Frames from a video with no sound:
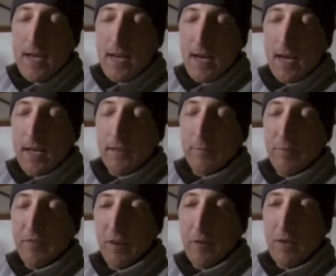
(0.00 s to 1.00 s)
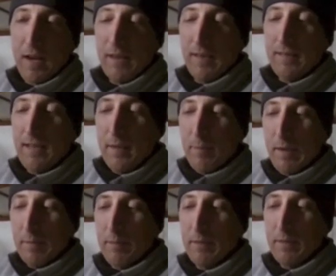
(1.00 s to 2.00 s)
Um, so I'm going to tape
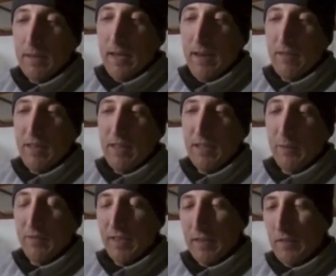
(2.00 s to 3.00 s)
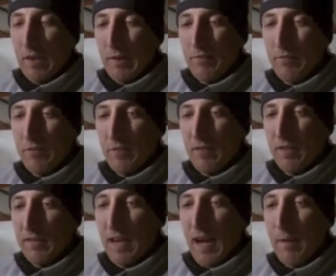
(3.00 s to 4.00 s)
up everything. We've got a tarp for over the
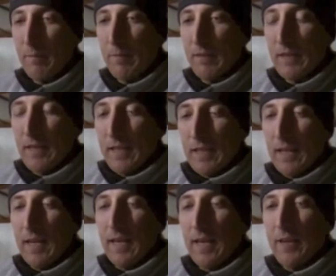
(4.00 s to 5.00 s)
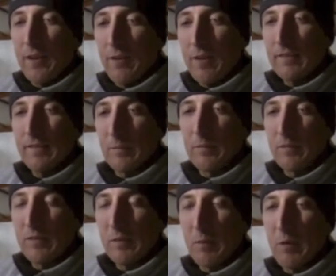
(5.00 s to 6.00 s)
top. Uh, there are some
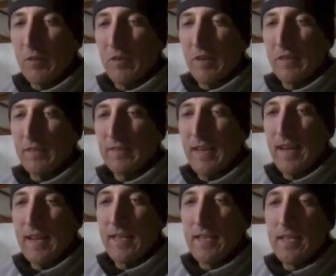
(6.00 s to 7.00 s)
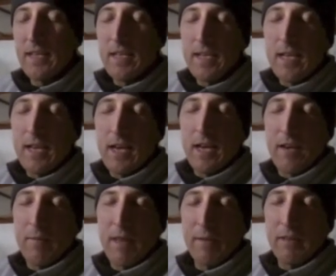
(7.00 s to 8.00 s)
some holes along the side
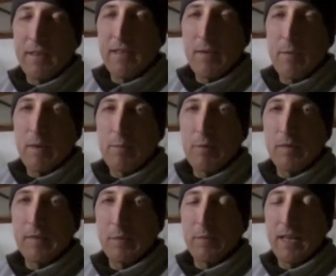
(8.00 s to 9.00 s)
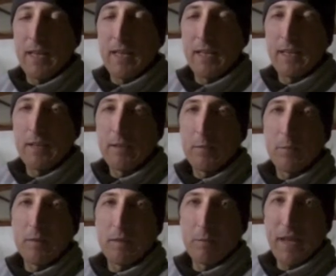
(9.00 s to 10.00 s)
um, that I'm going to tape up. Put some uh,
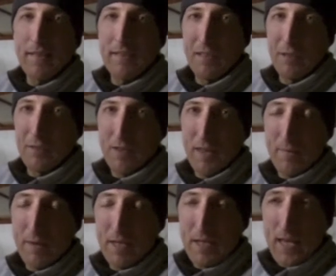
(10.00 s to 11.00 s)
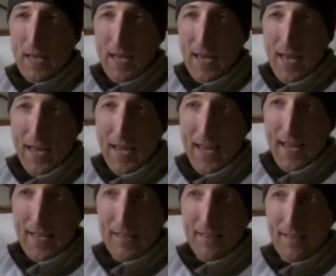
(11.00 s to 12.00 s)
put some plastic over them
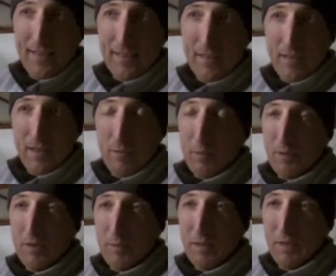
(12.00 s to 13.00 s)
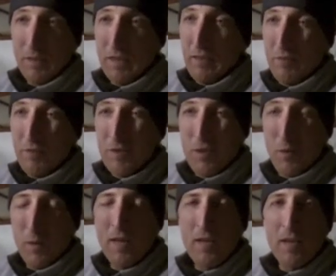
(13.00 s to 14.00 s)
and then we'll just be looking for a
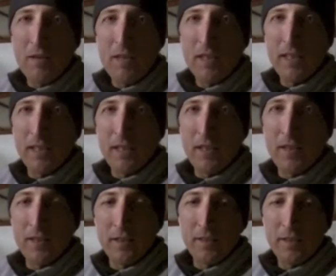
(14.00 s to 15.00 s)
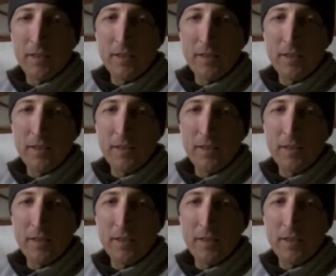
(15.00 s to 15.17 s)
window in the